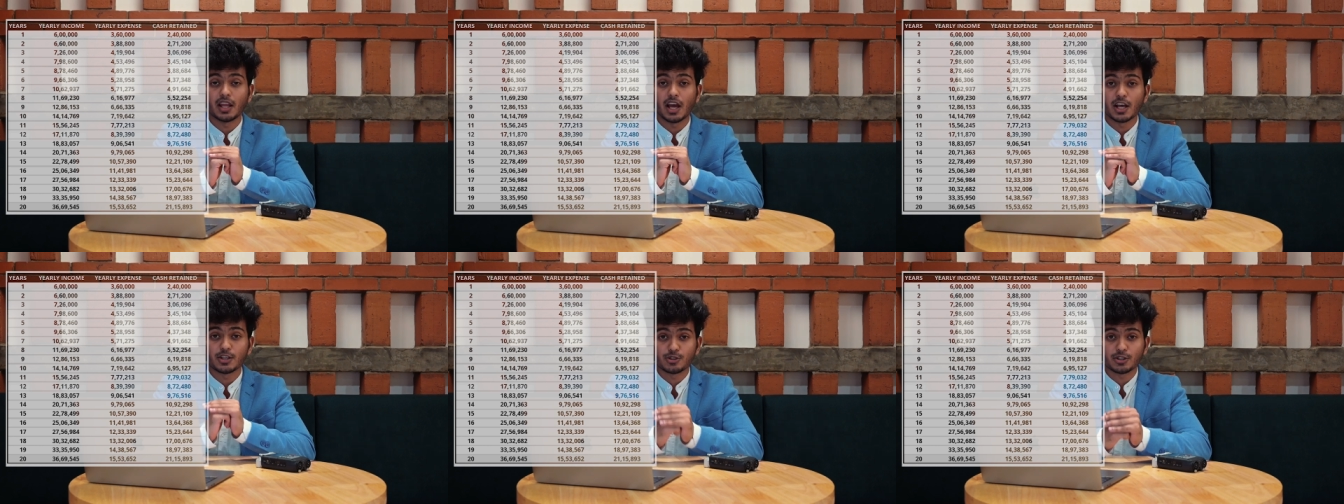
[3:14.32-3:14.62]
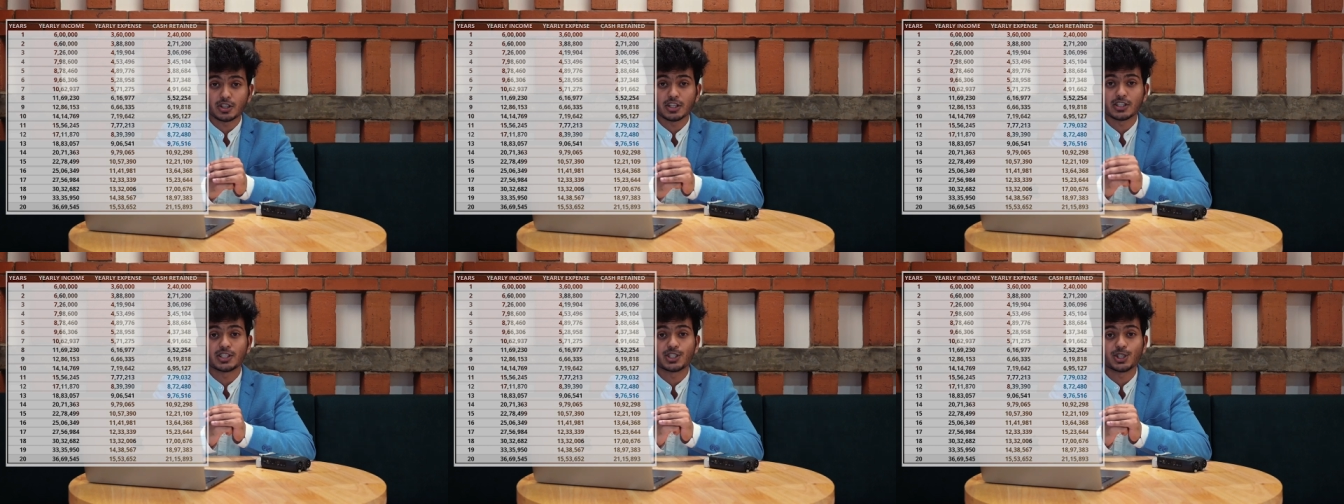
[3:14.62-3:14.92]
As
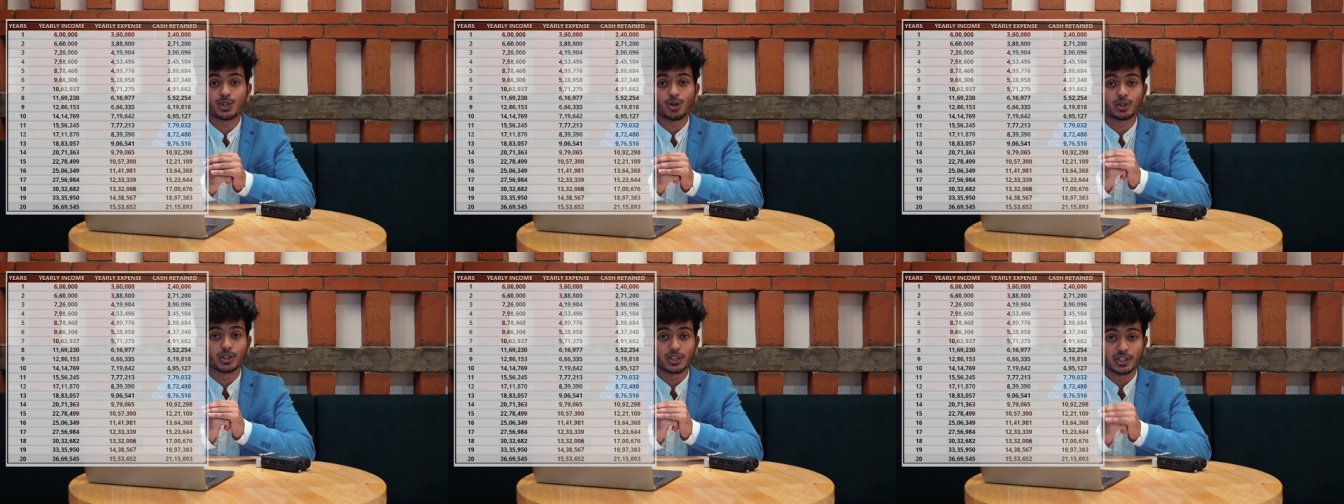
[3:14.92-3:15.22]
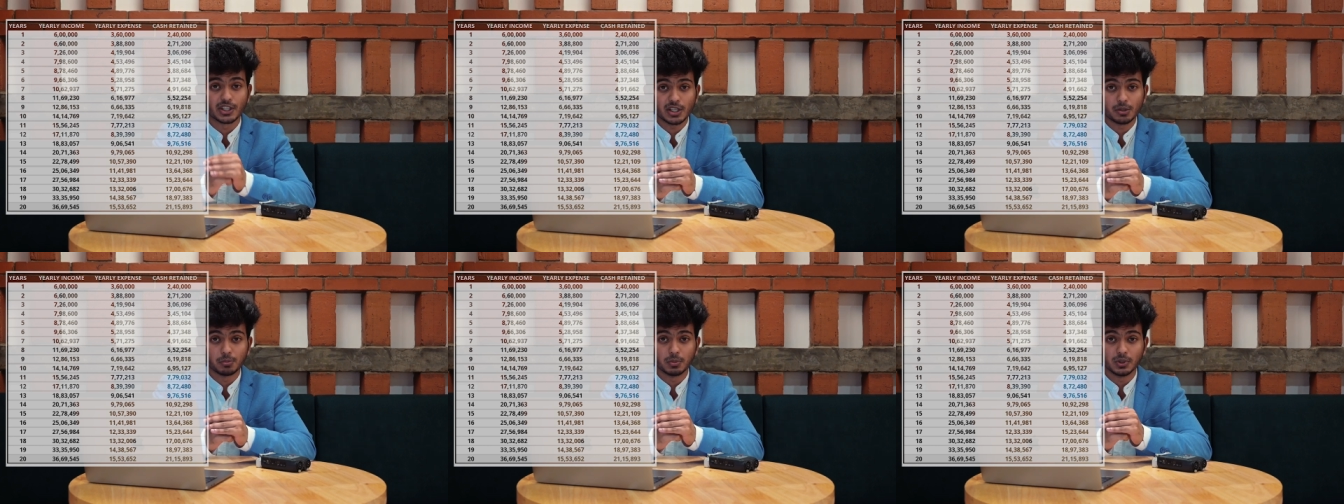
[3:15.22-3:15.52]
you can see on the
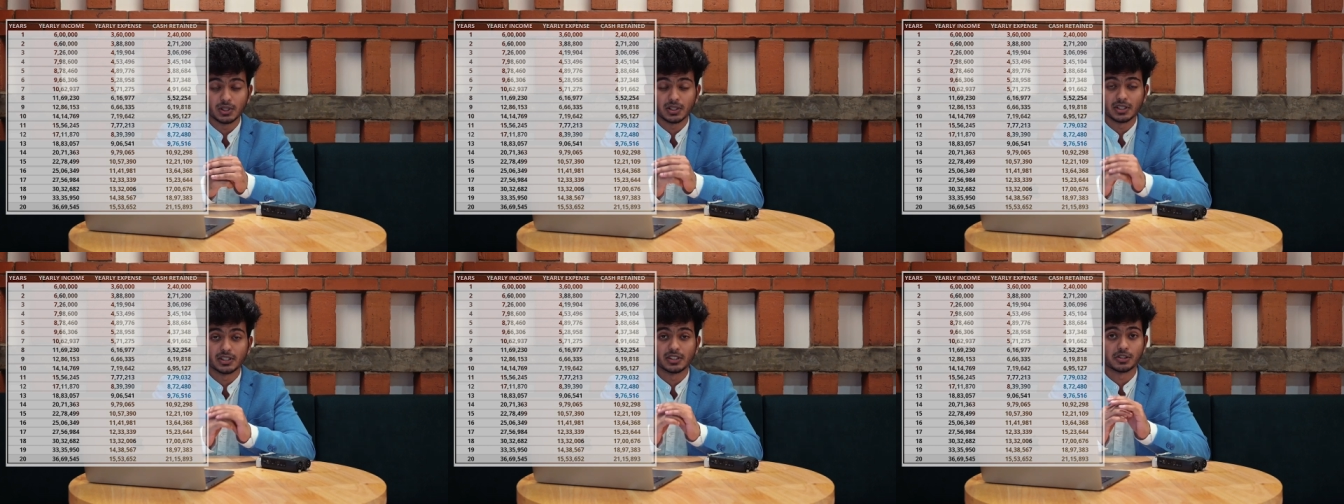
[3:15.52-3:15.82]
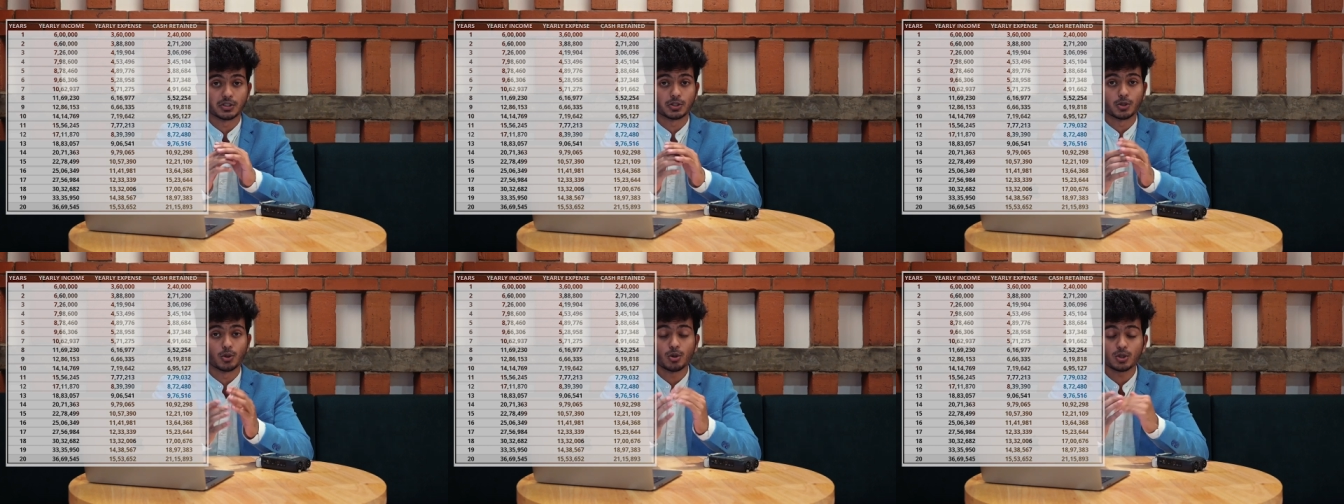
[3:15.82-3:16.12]
table,
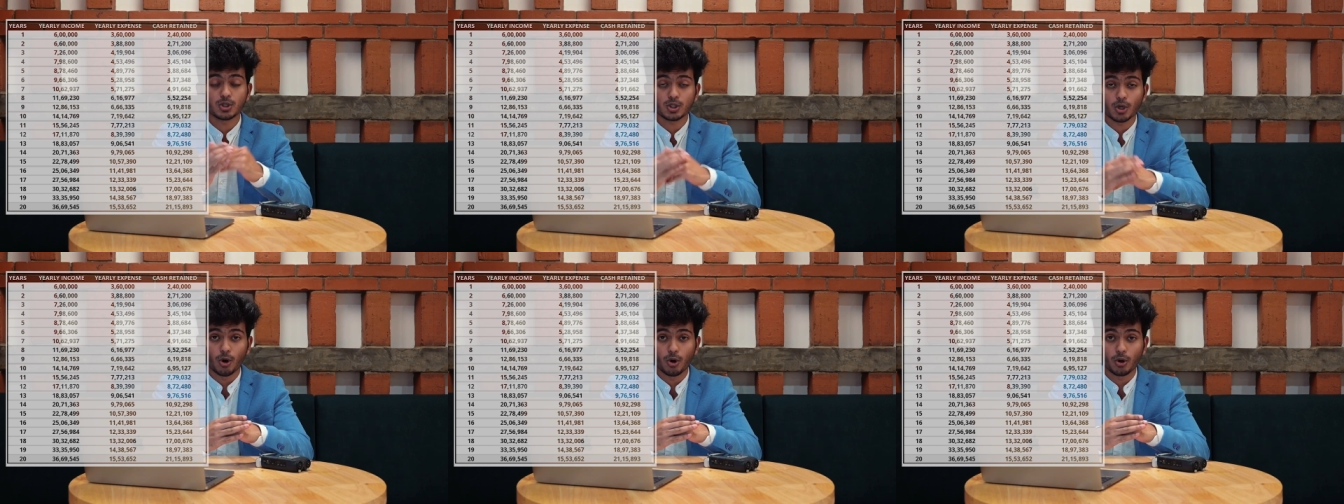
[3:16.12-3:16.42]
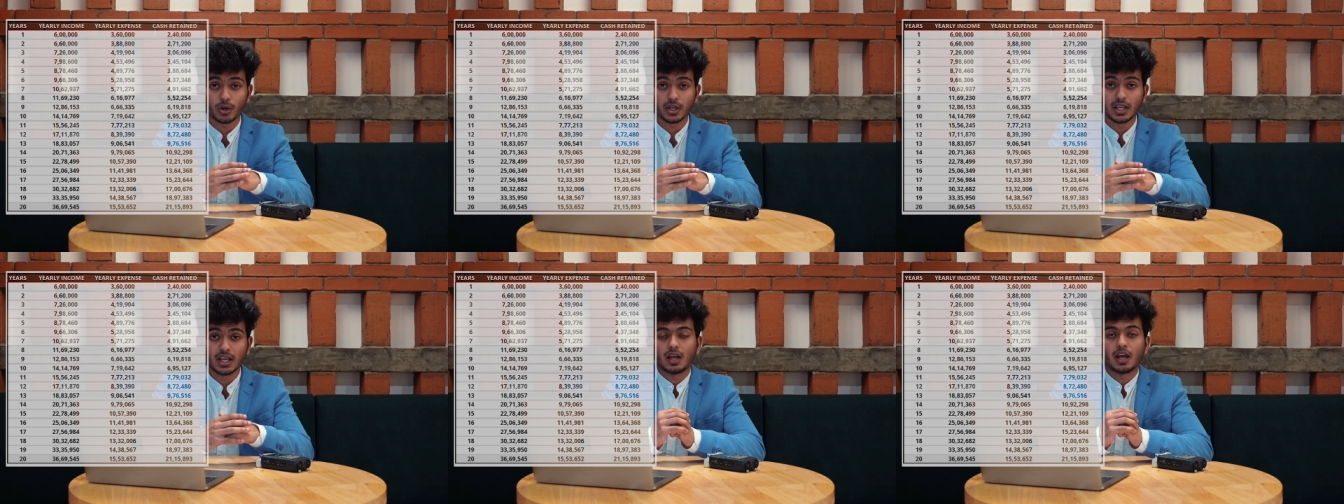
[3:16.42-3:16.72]
this goes
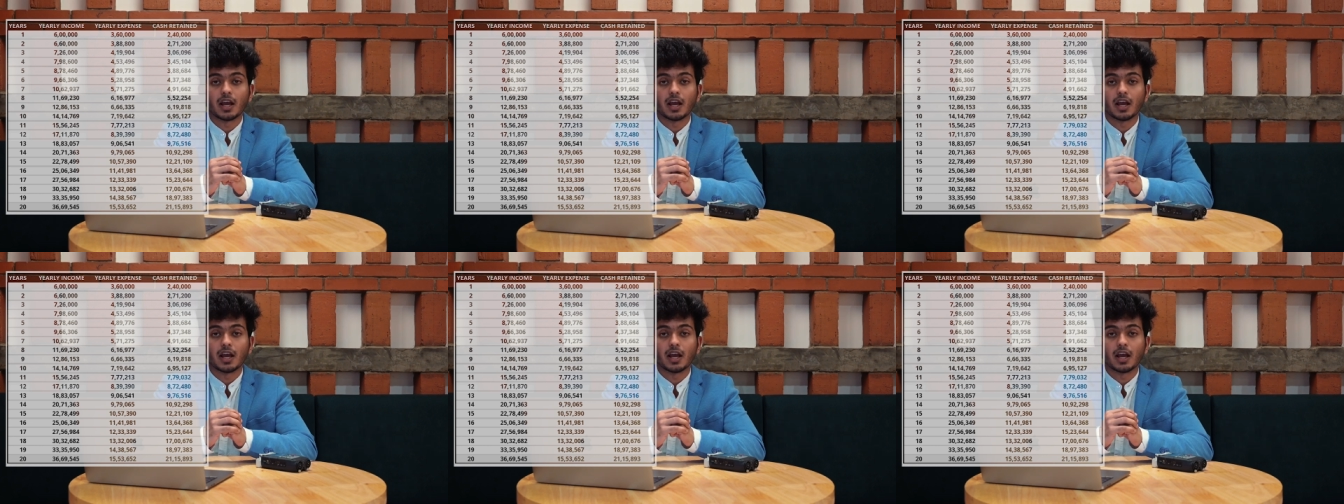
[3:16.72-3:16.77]
on,